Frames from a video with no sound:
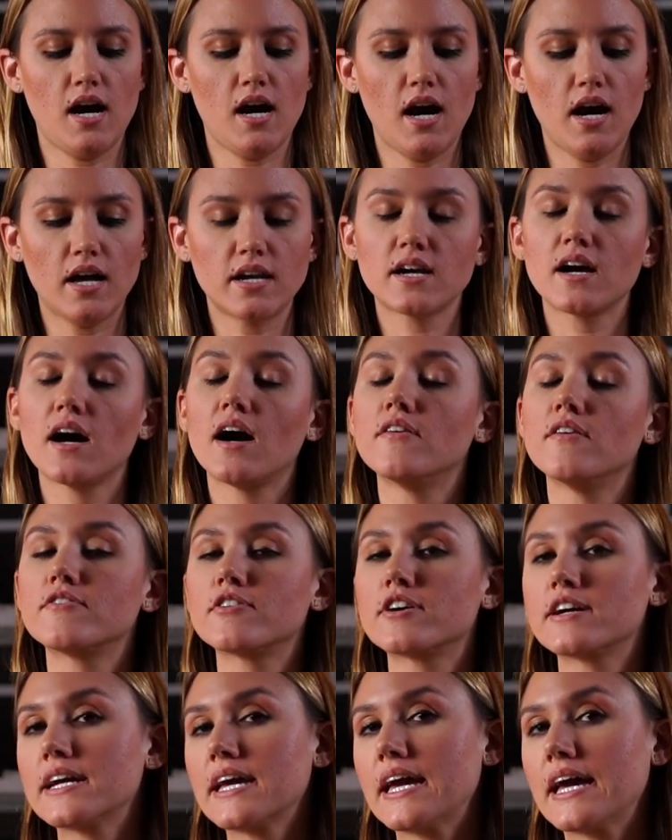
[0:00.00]

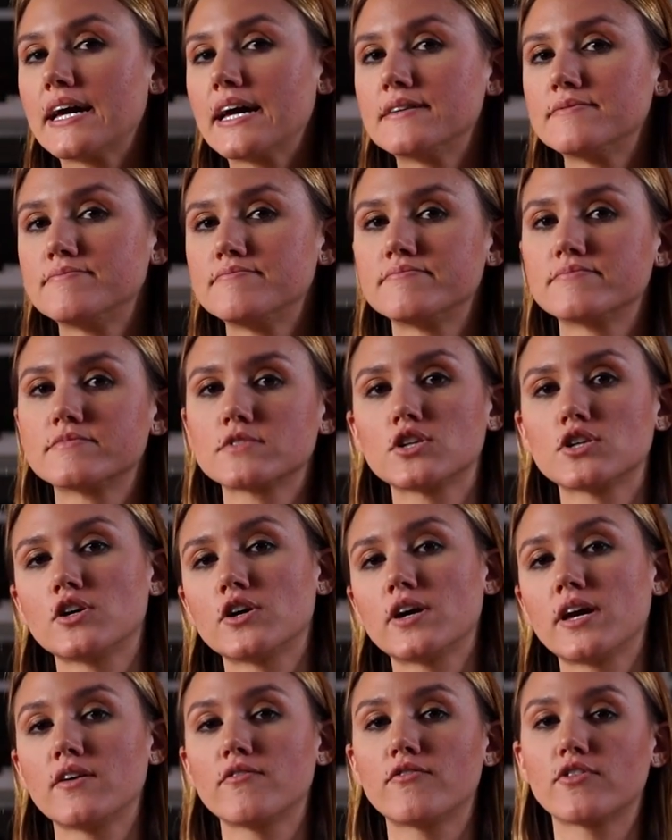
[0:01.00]
uncovering it,
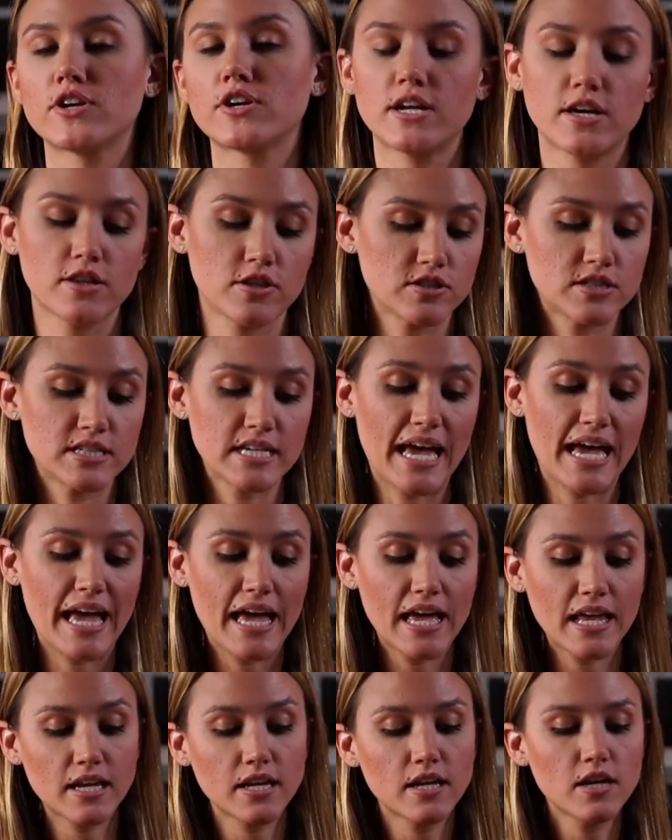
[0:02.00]
cooking for another
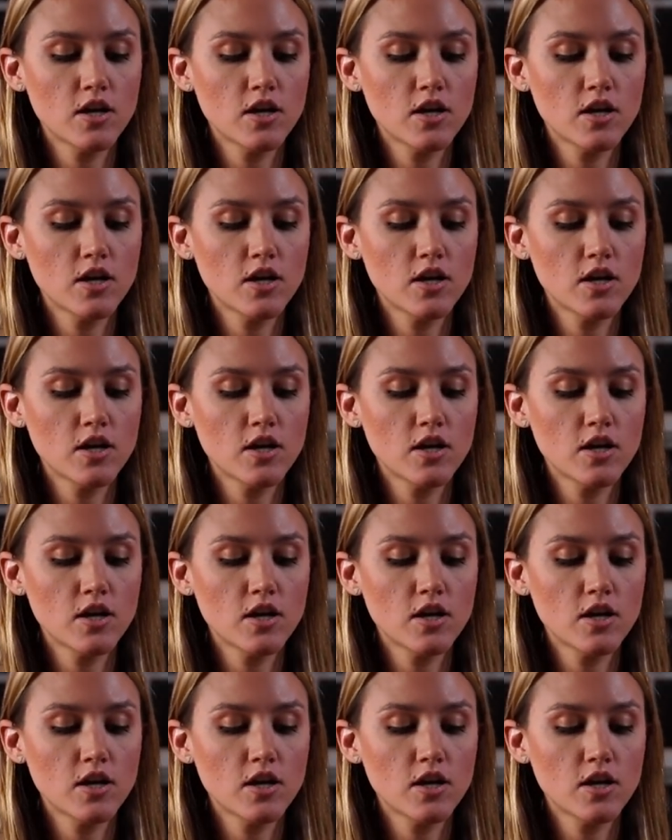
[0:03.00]
10,